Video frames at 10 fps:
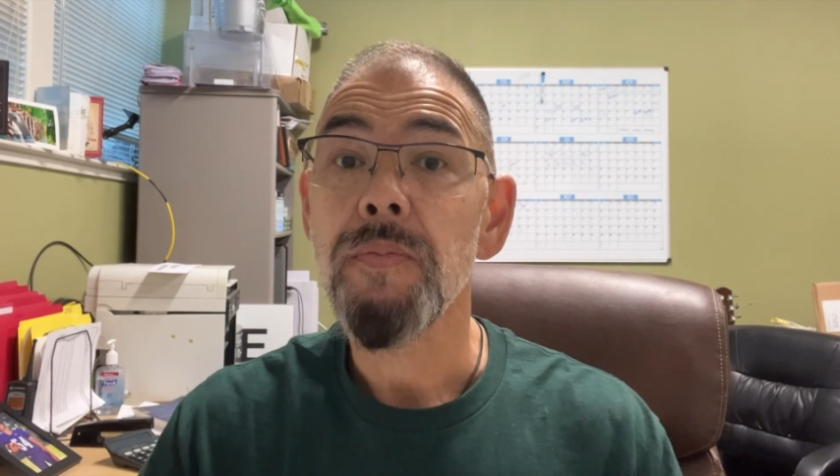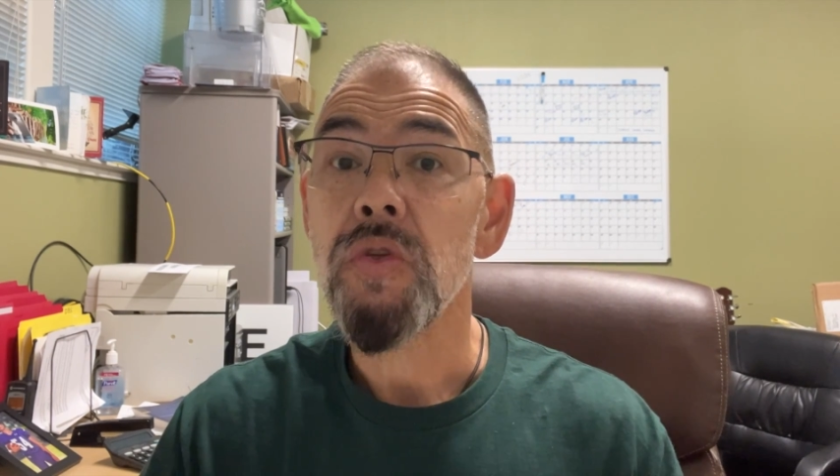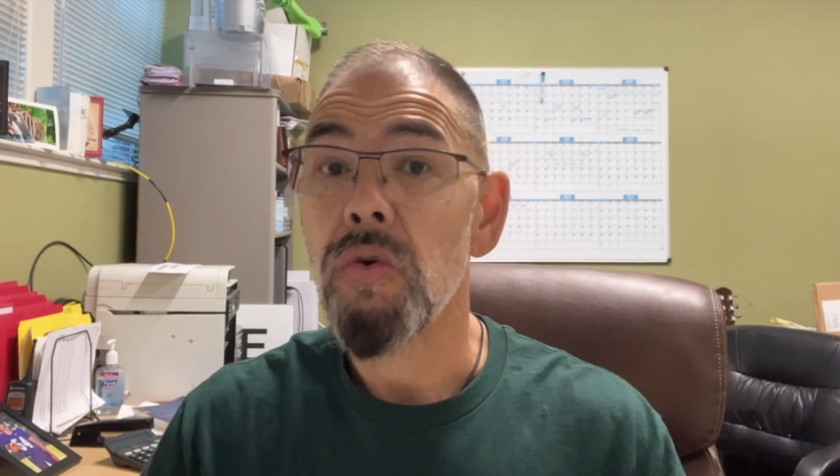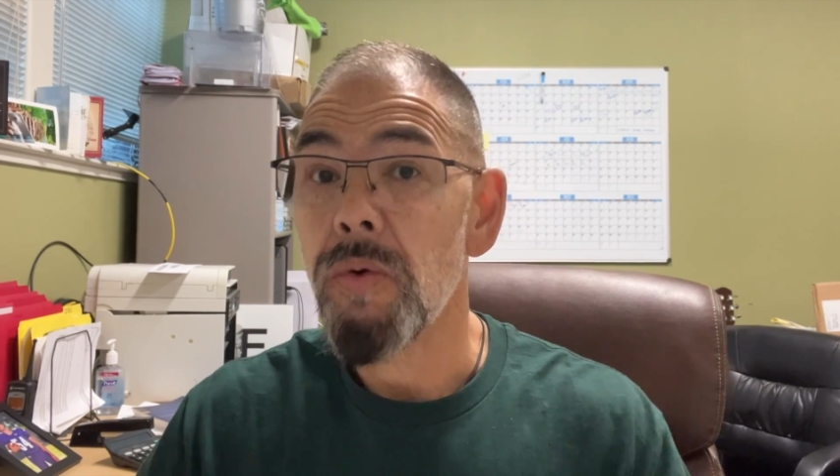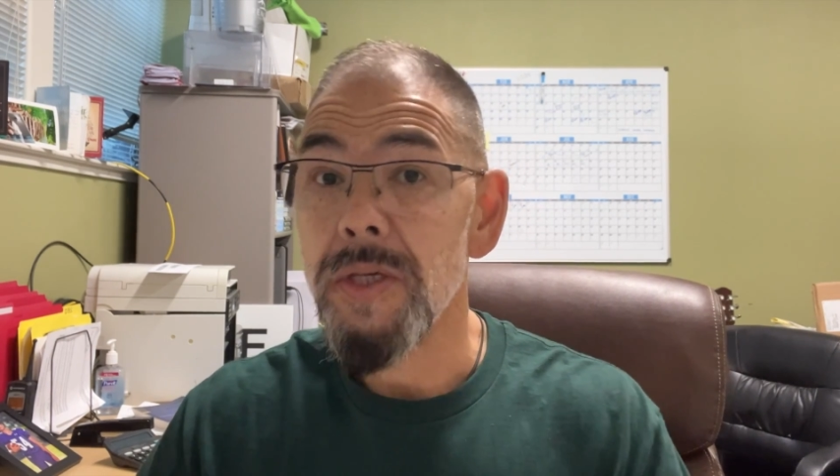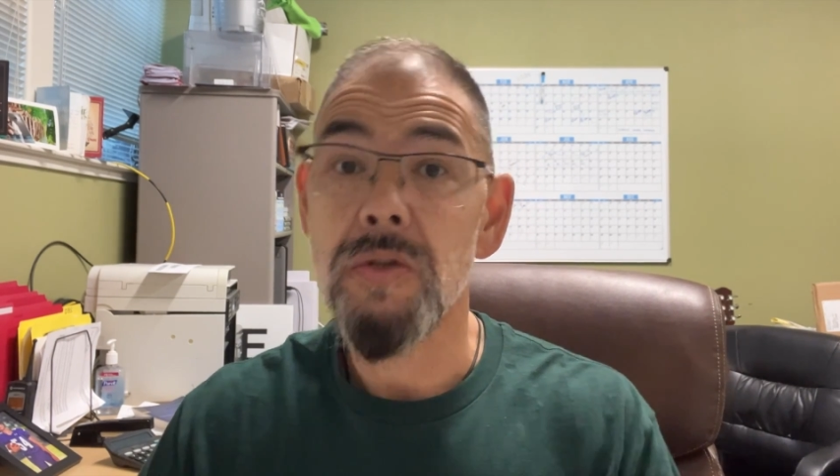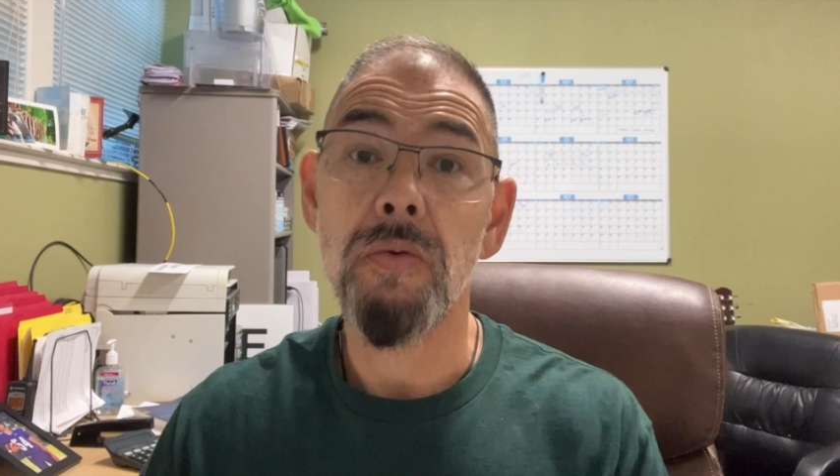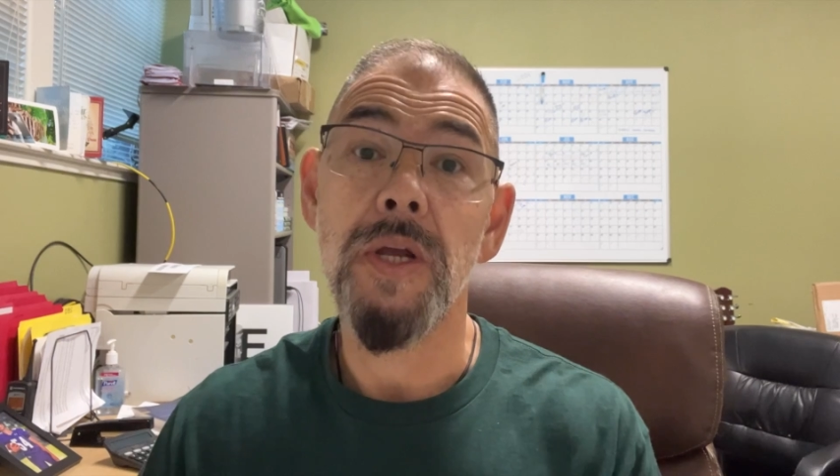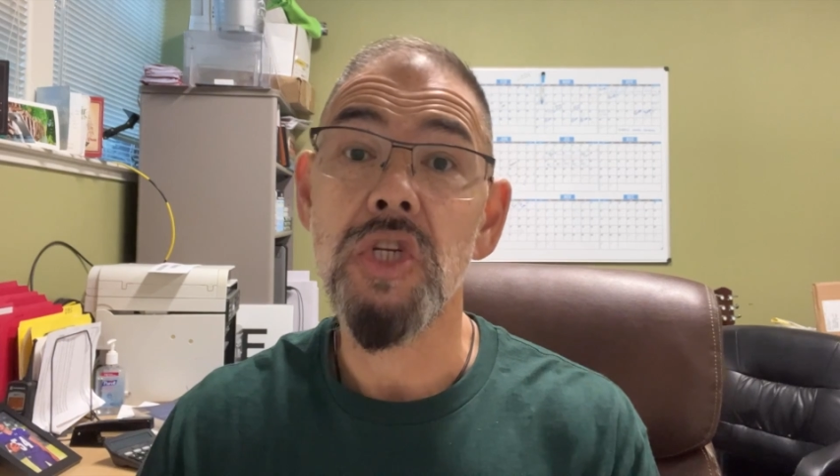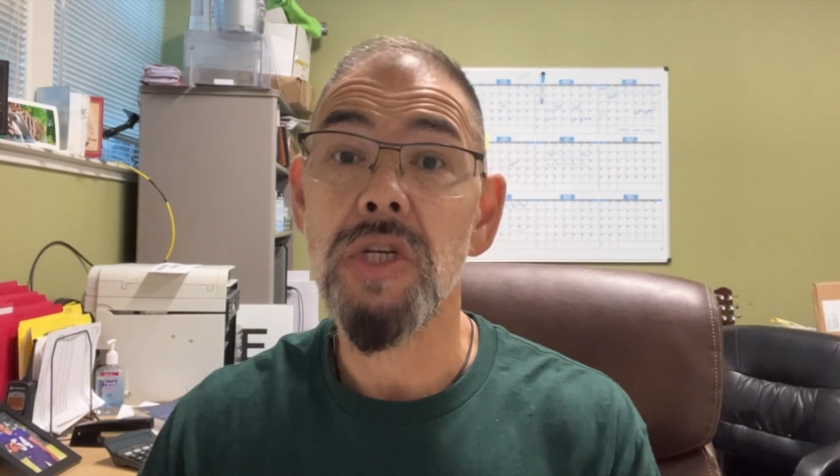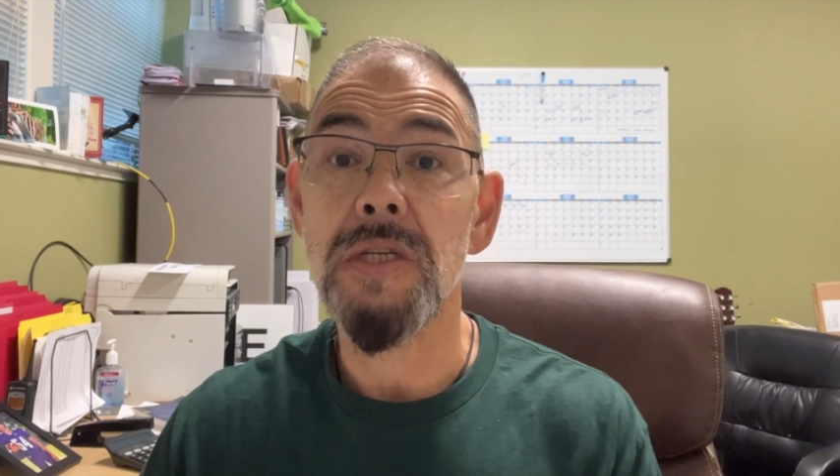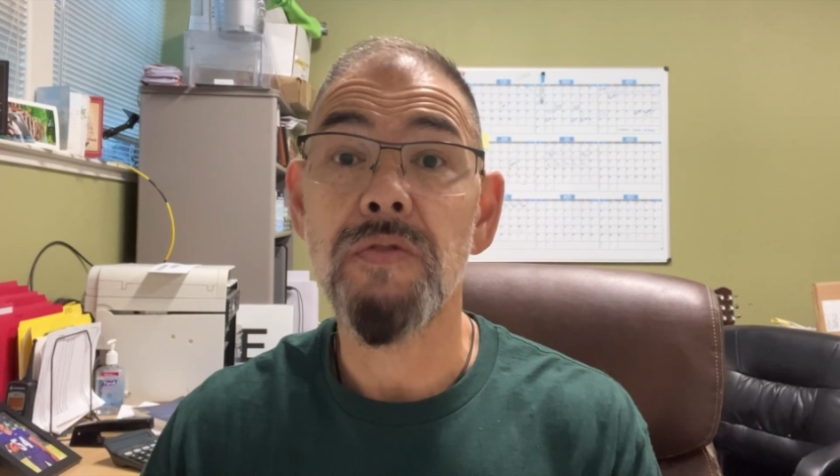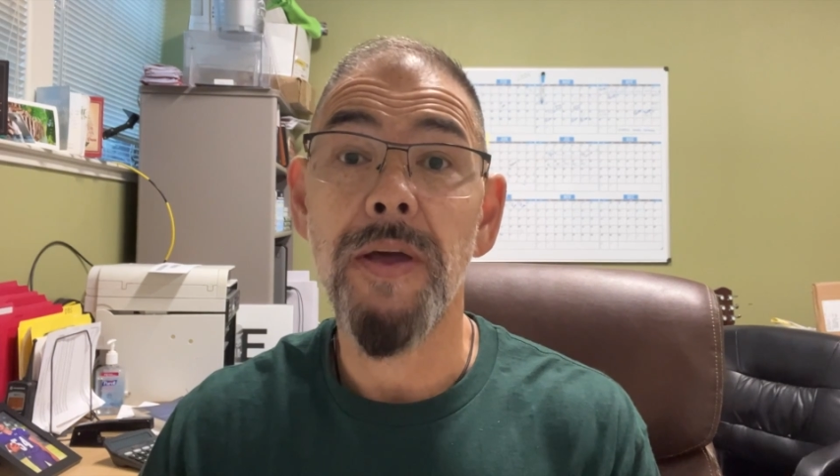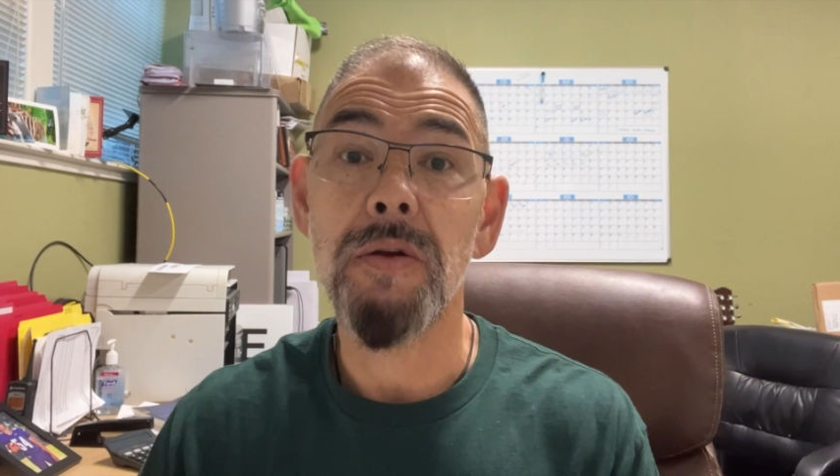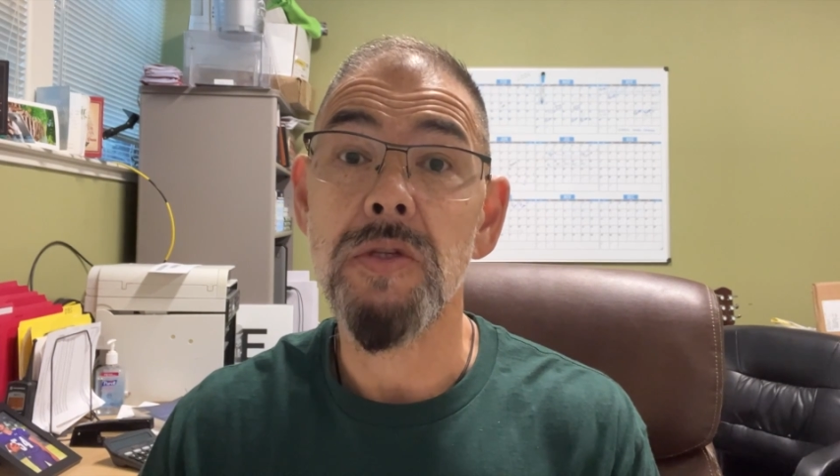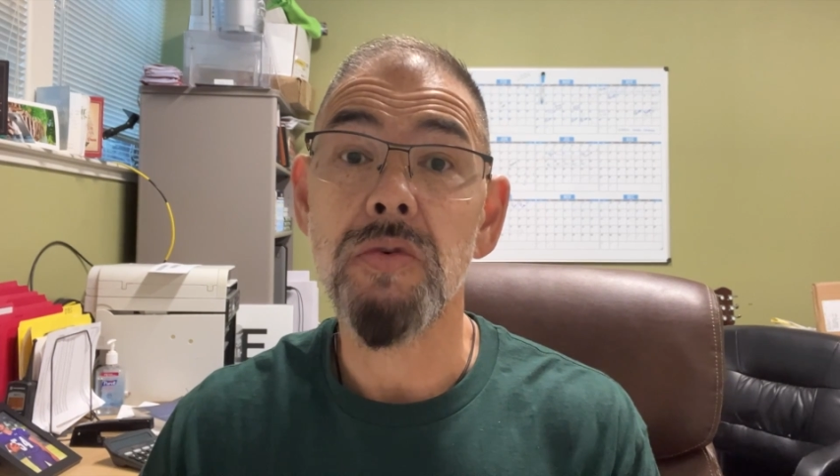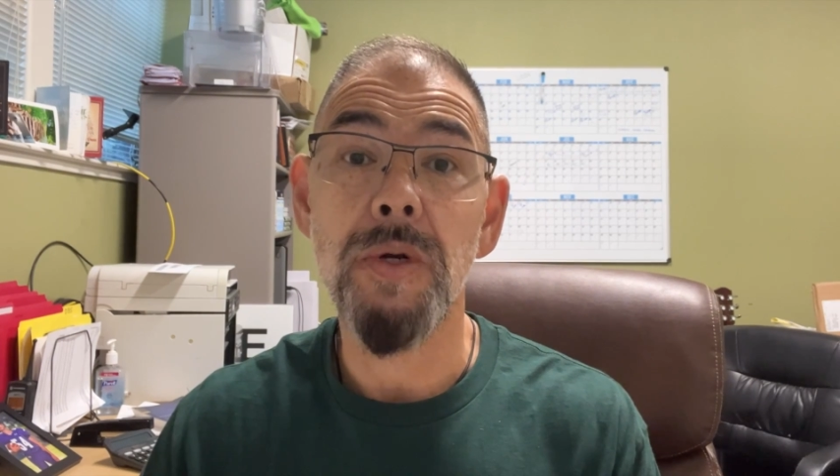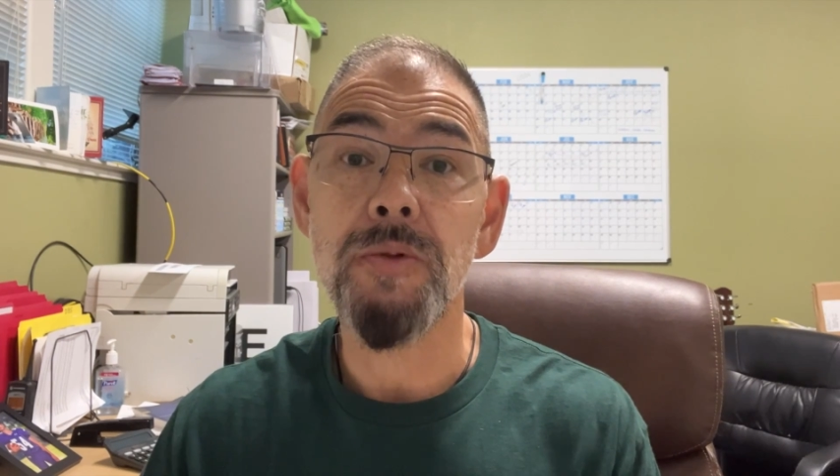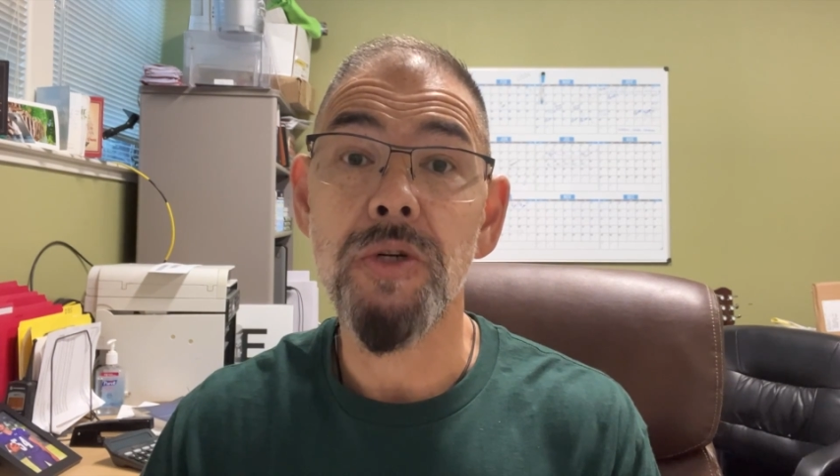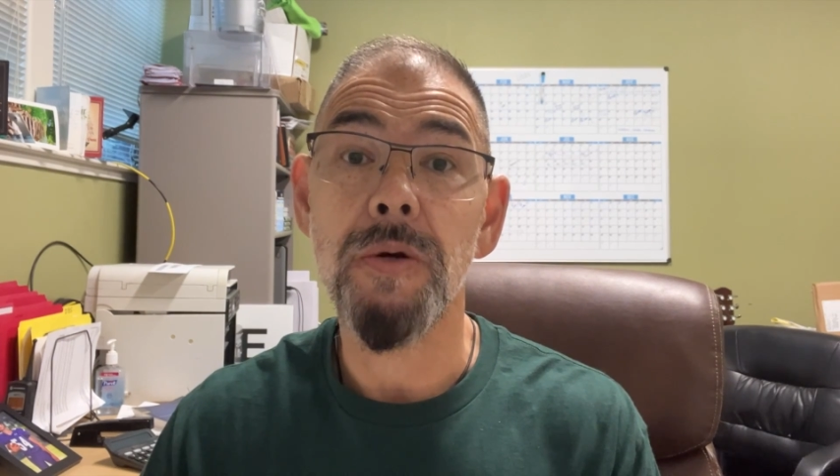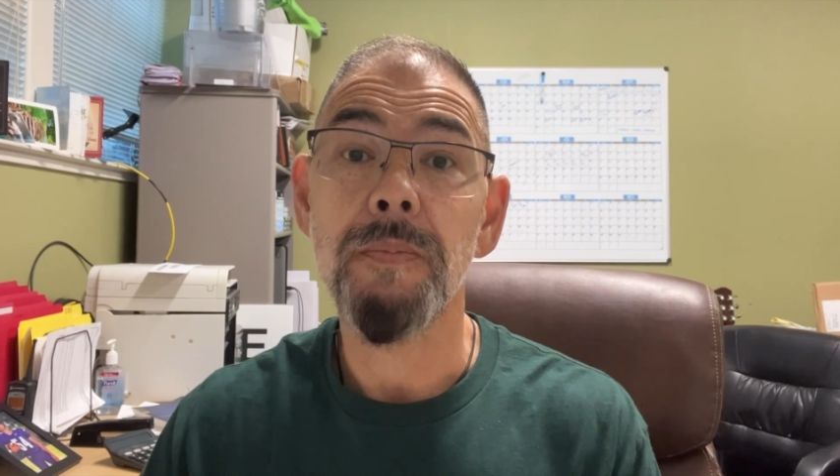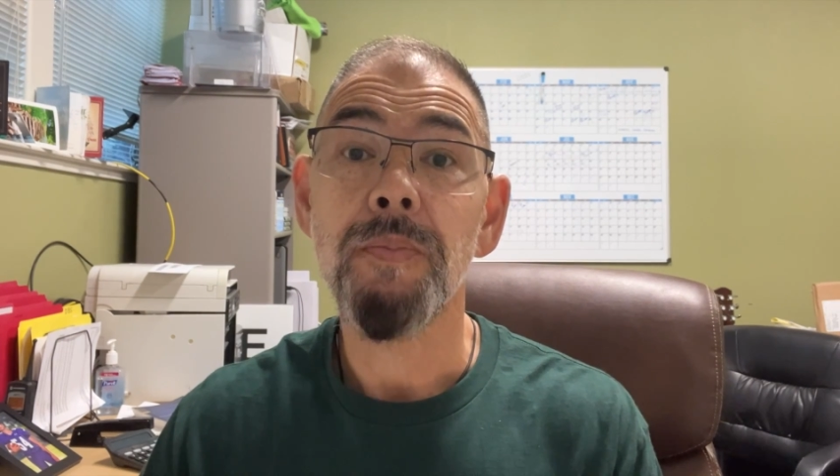to restoration is found in Scripture,